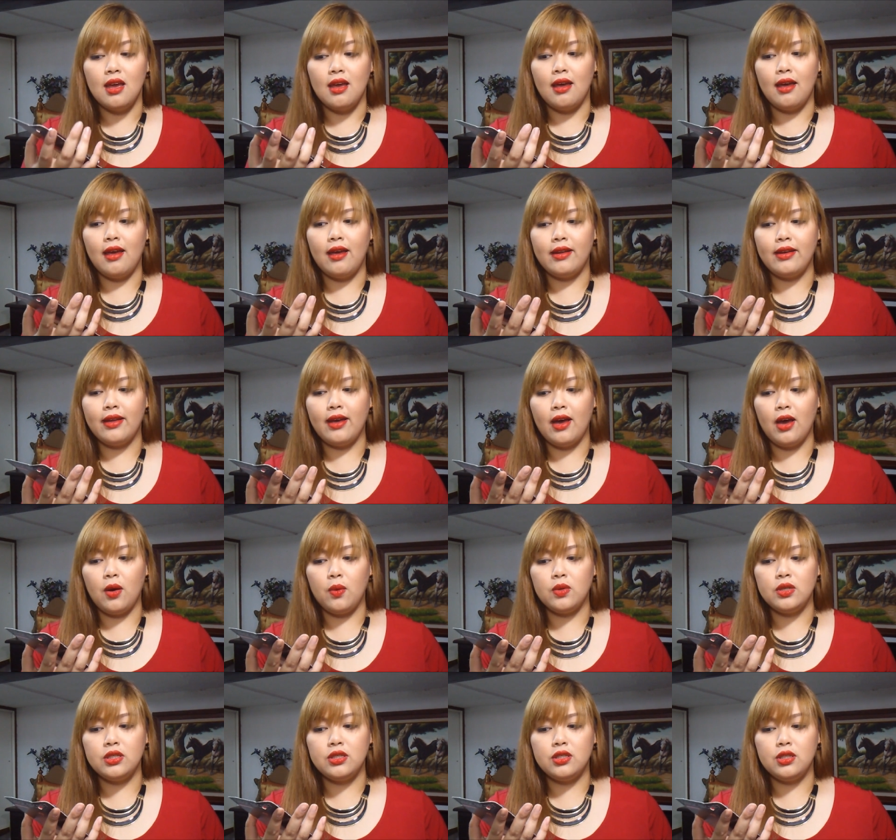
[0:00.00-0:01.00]
and I
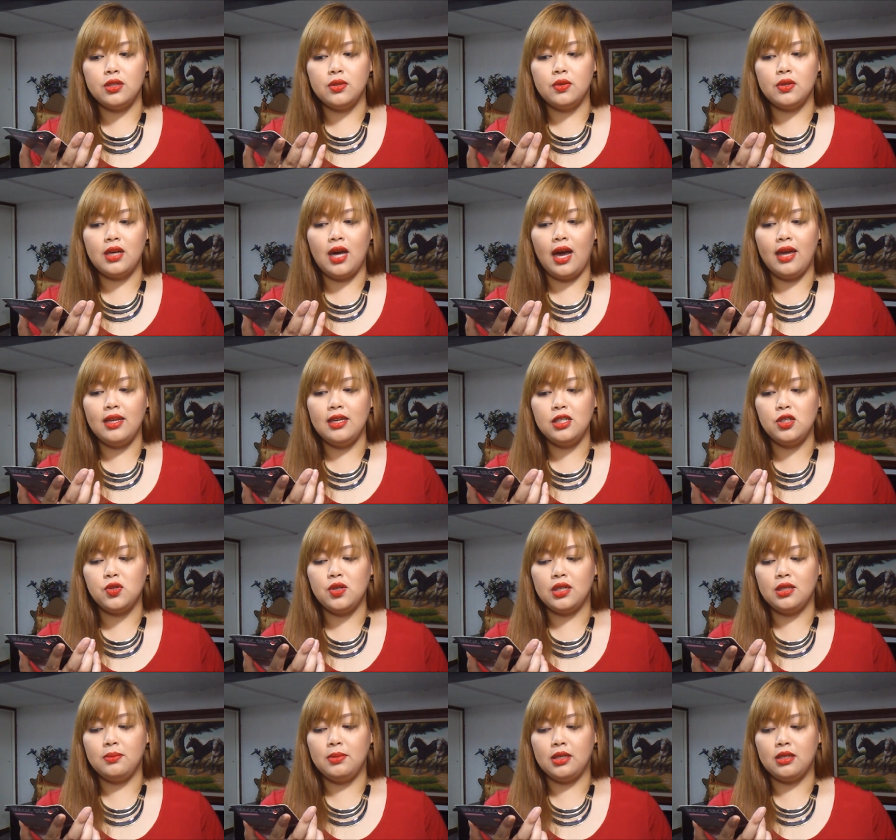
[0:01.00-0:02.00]
was you know kind of
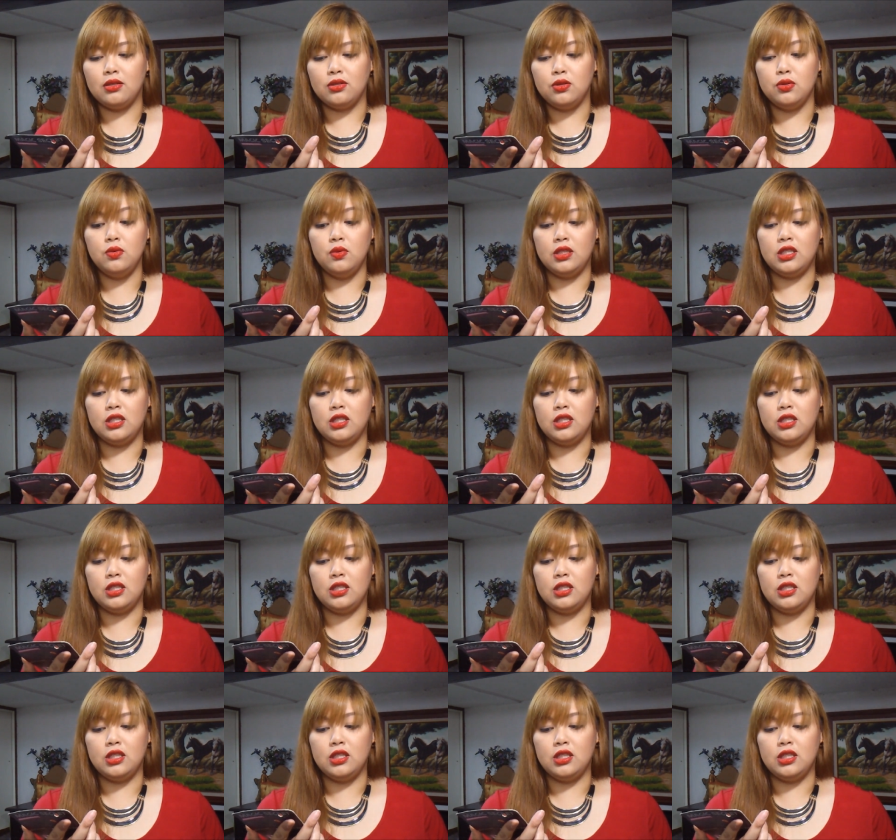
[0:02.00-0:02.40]
intrigued because ooh,